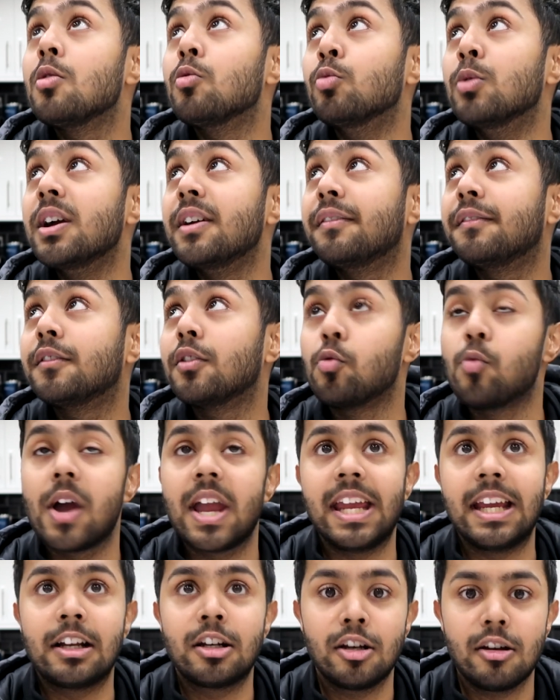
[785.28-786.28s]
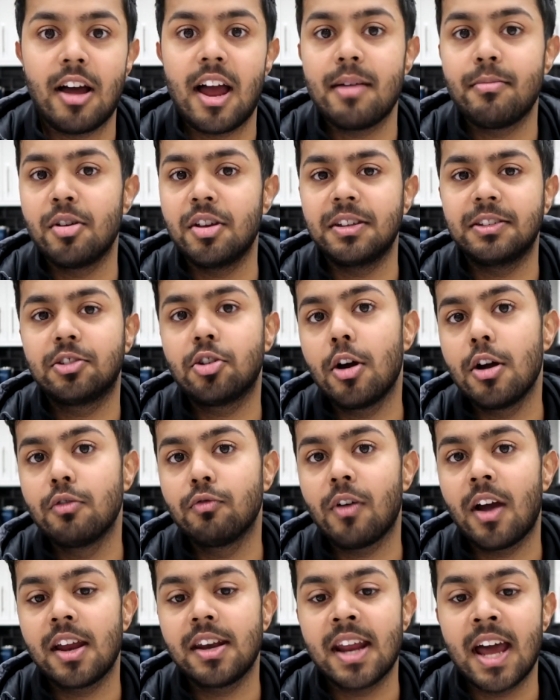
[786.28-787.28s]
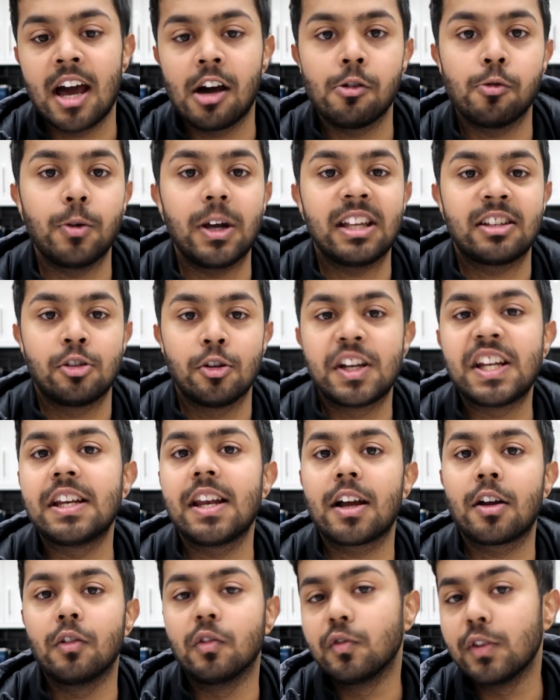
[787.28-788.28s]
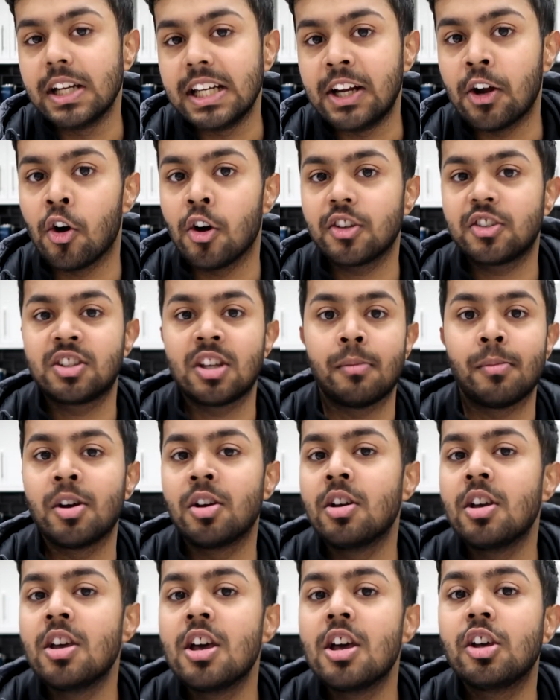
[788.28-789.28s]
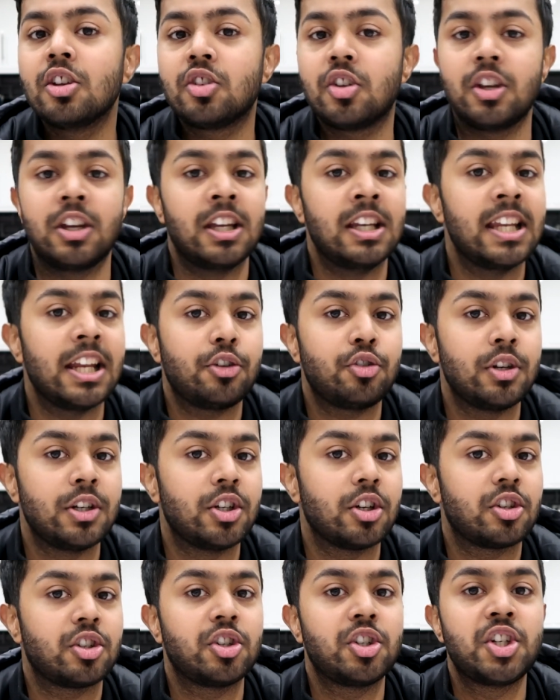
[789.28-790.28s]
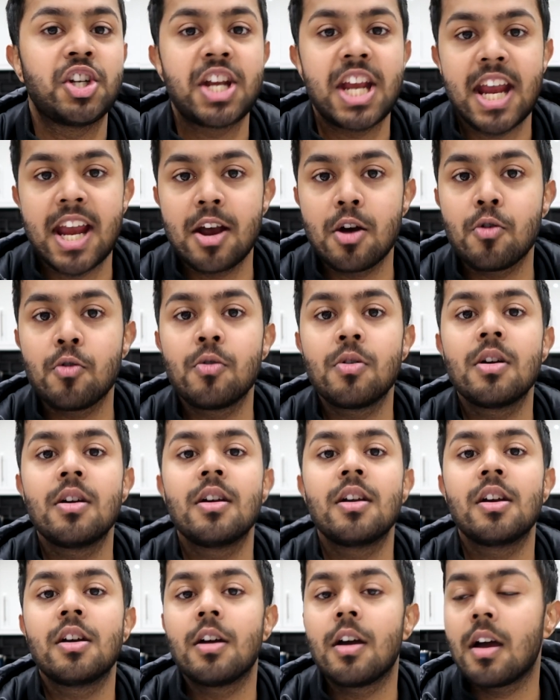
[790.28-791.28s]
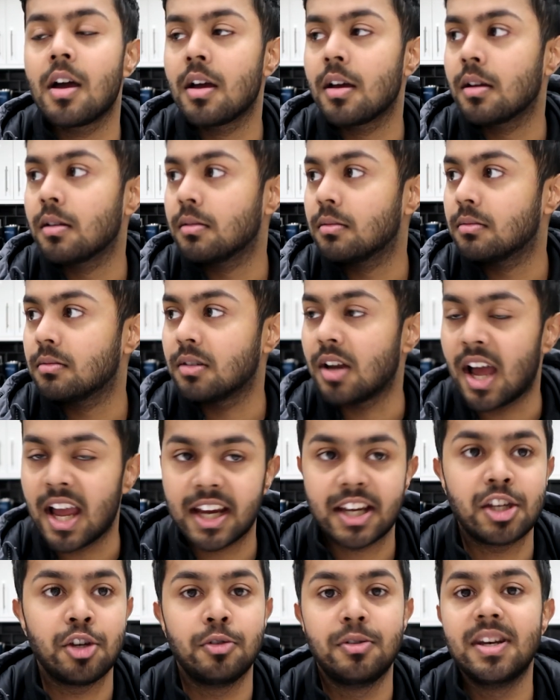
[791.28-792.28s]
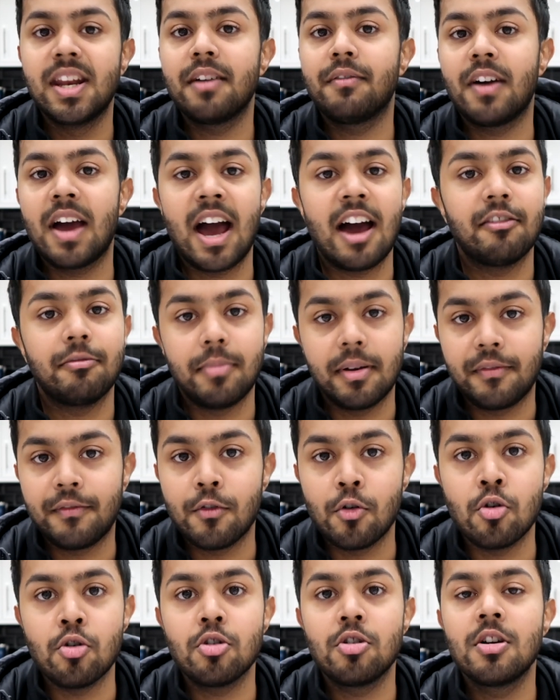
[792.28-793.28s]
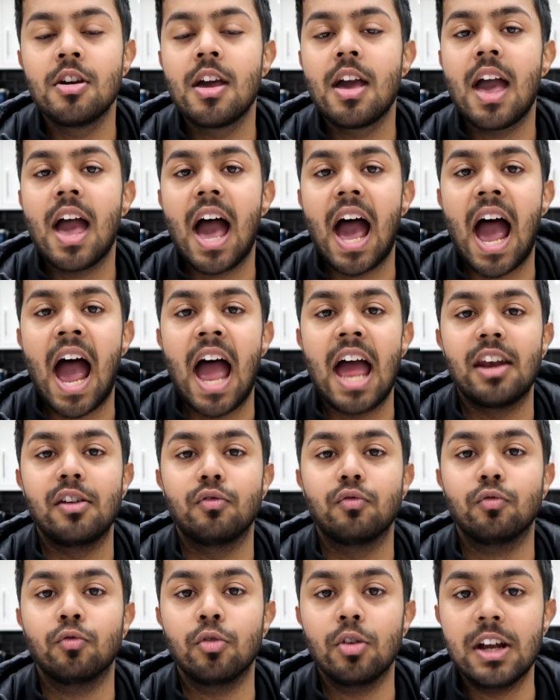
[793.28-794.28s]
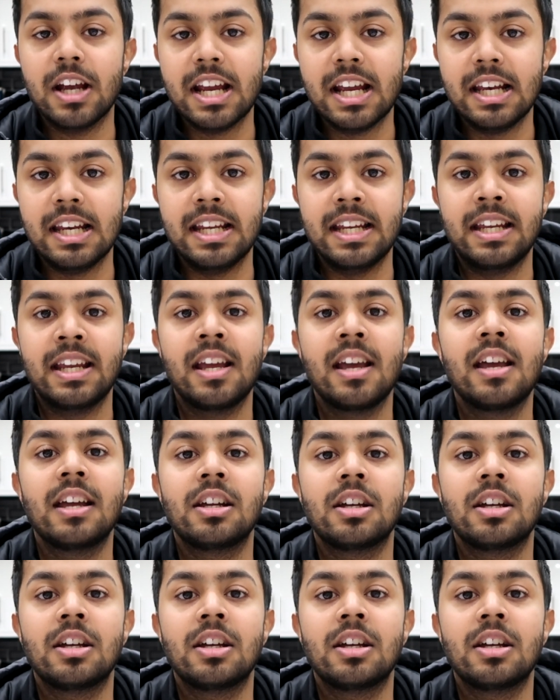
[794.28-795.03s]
with the way climate is going right now, it's looking like a really hot summer, so you can literally just chill like you'd never have before and really